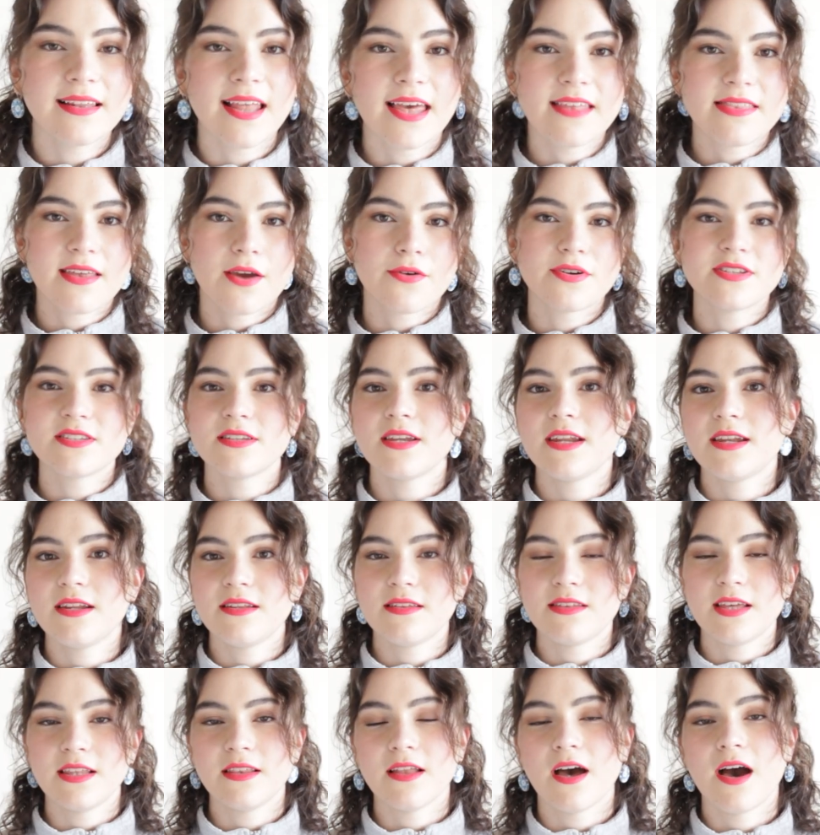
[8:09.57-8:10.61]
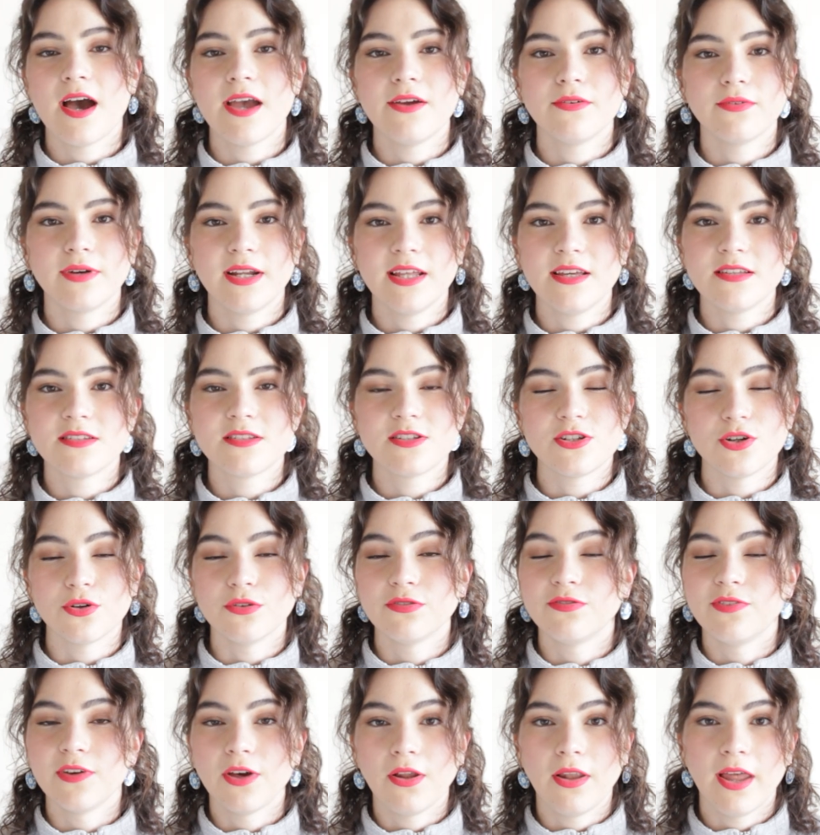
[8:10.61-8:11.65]
Like, there isn't anything that I really still
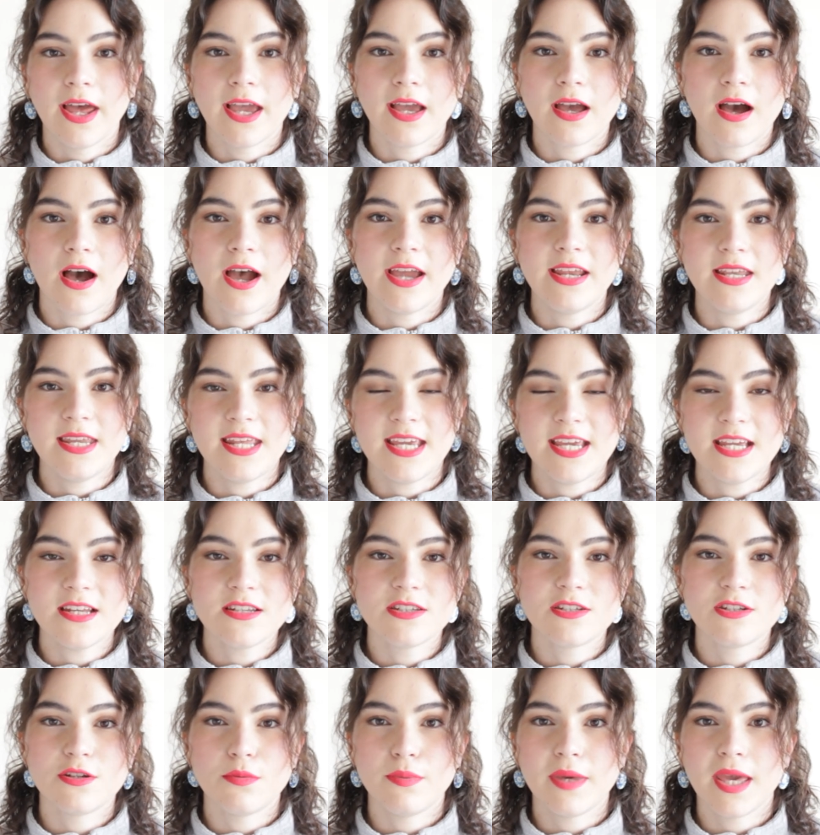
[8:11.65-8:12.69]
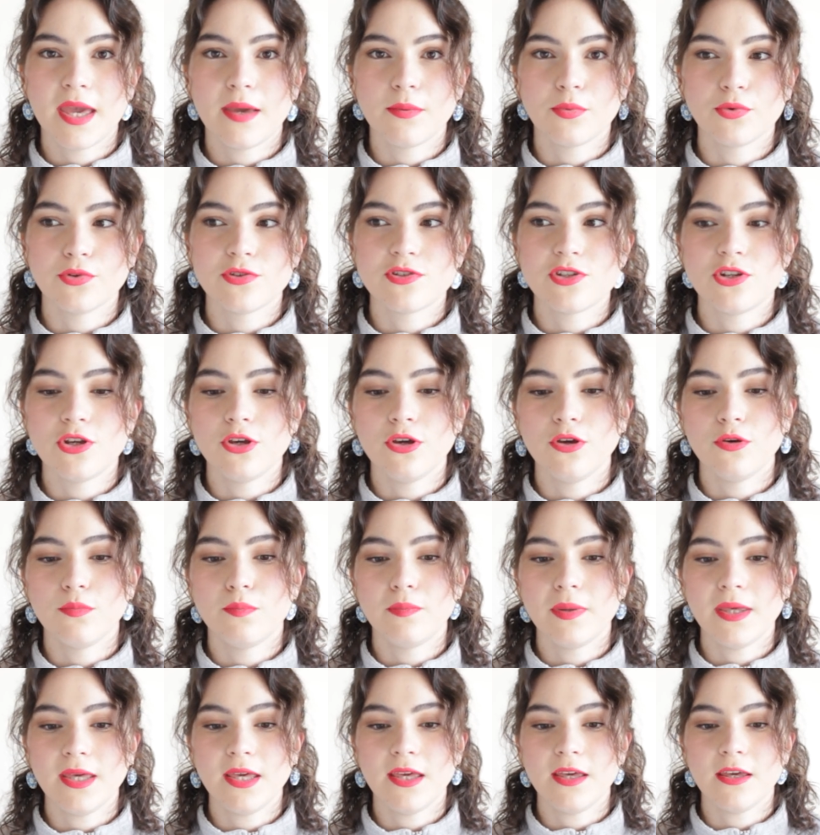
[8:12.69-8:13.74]
feel like I need to be able to
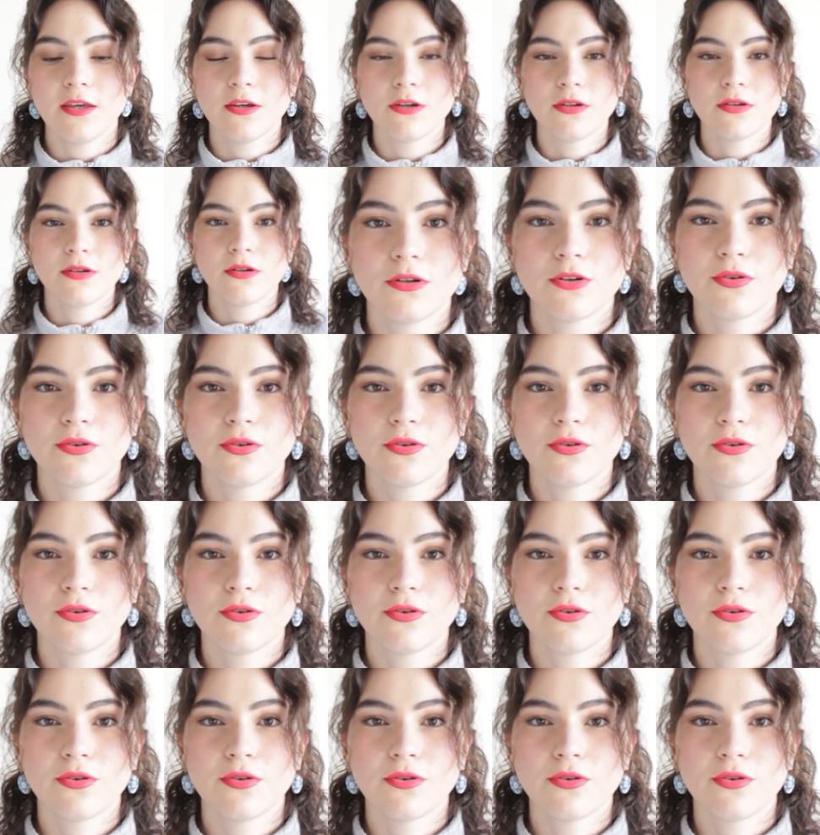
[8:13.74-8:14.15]
be